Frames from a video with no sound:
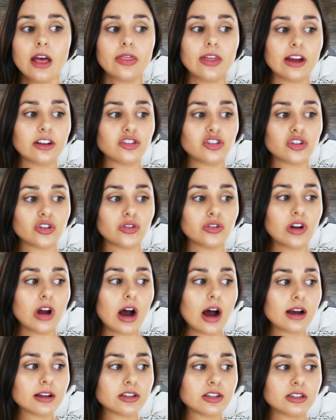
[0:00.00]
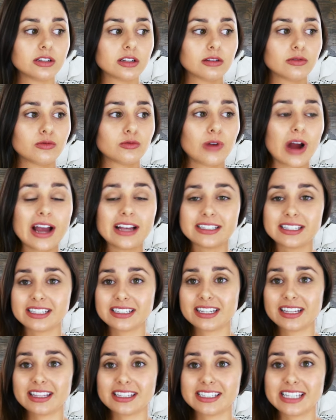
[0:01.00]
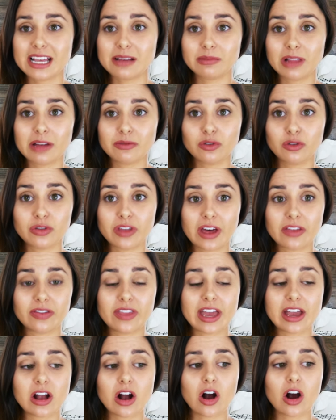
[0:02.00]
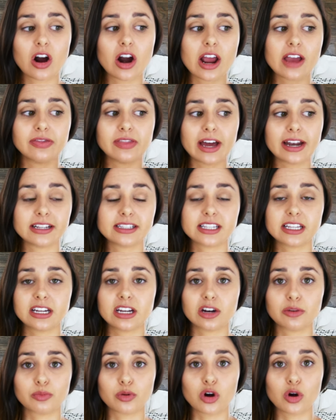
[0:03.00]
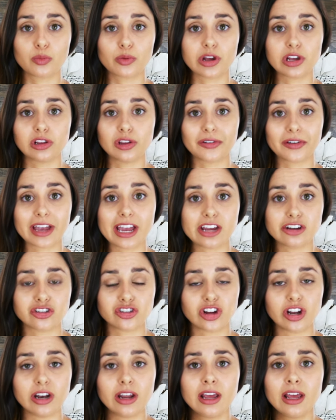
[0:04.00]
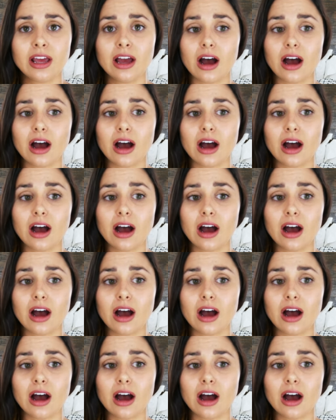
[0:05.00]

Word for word: that you're not rising to the same level that they are, and that it's in an appropriate location.